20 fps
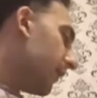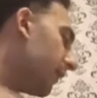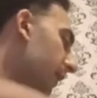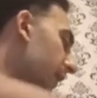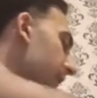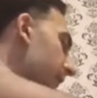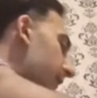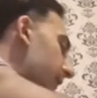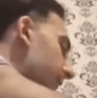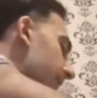
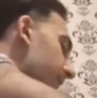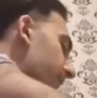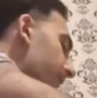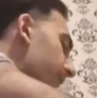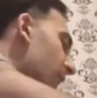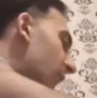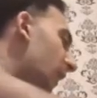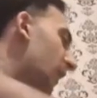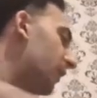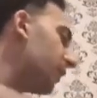I
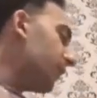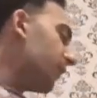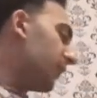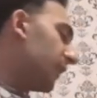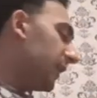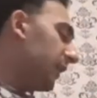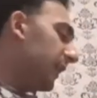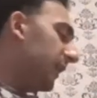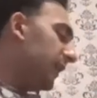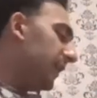was
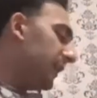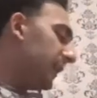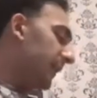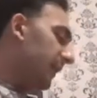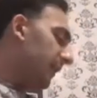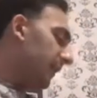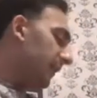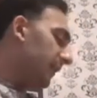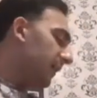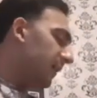thinking
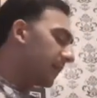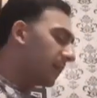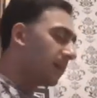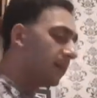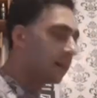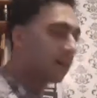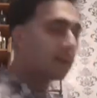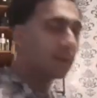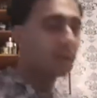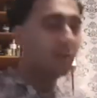either
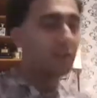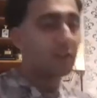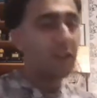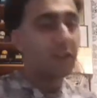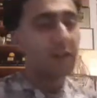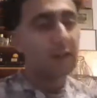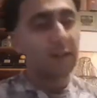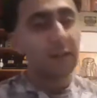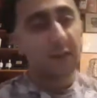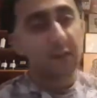
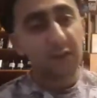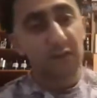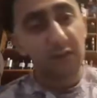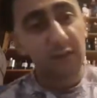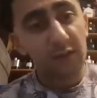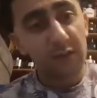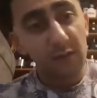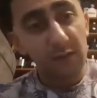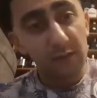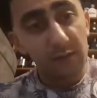Jardin
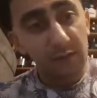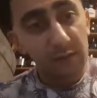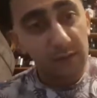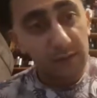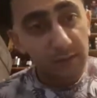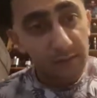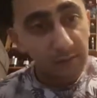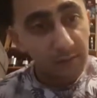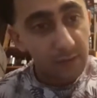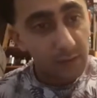
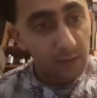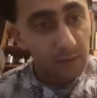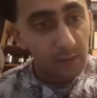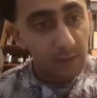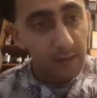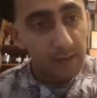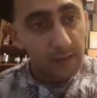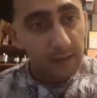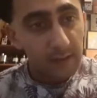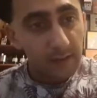Exclusive
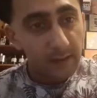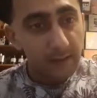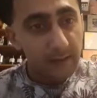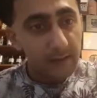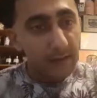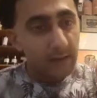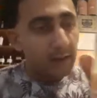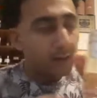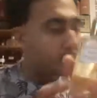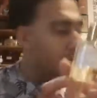right
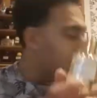here